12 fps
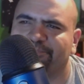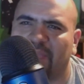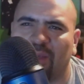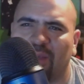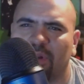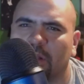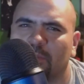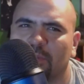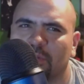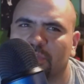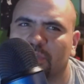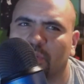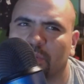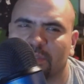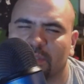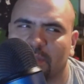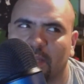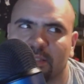wouldn't call him a luchador.
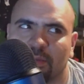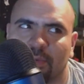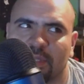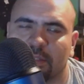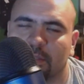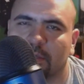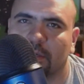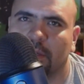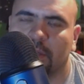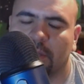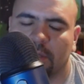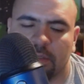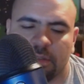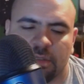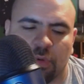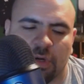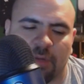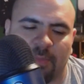It's, I guess, a wrestler just
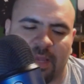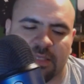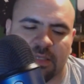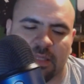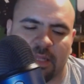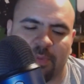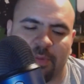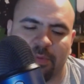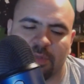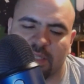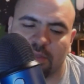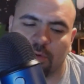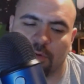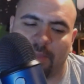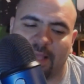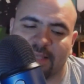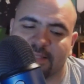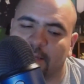wearing a mask. A lot of people tend to wear
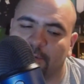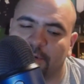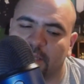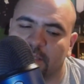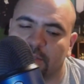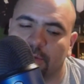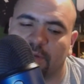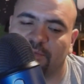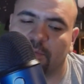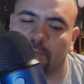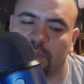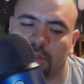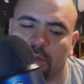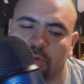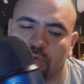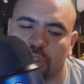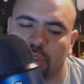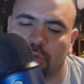masks nowadays. You don't have to be in the
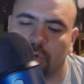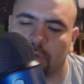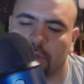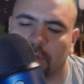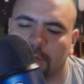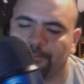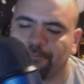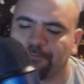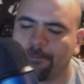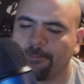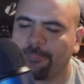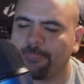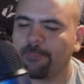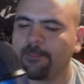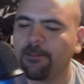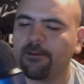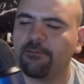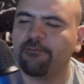luchador
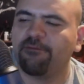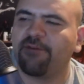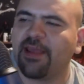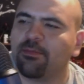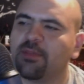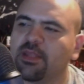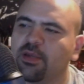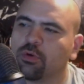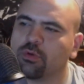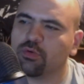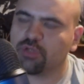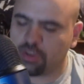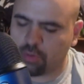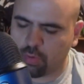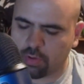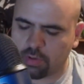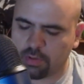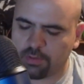family or
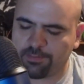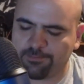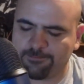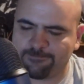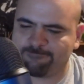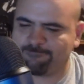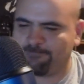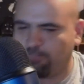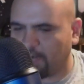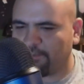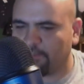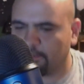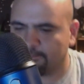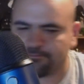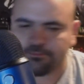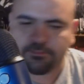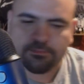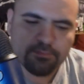luchador whatever
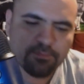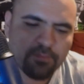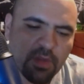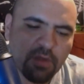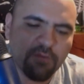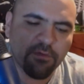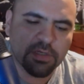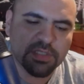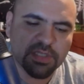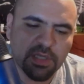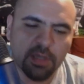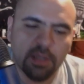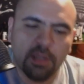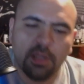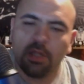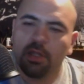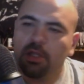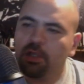verse.
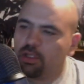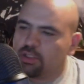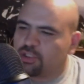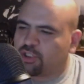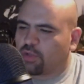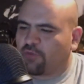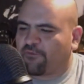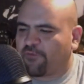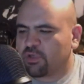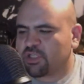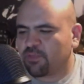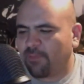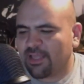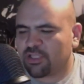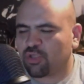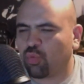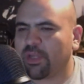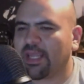So the first
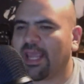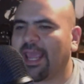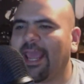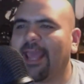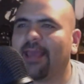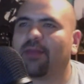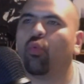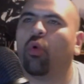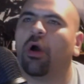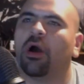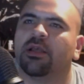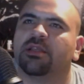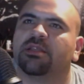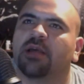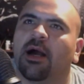match we had was,